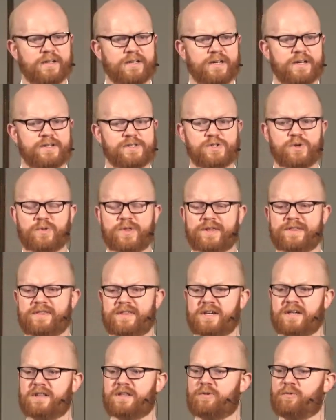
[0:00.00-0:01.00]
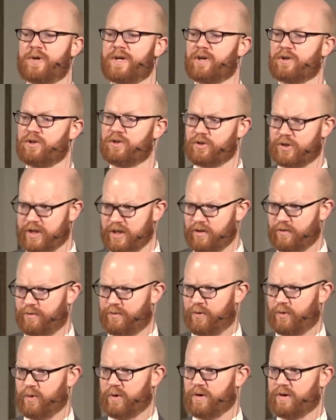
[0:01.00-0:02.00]
And so the thing that we are looking
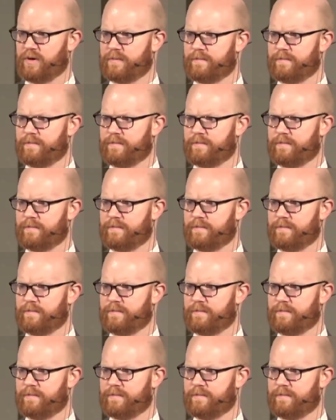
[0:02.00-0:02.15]
for,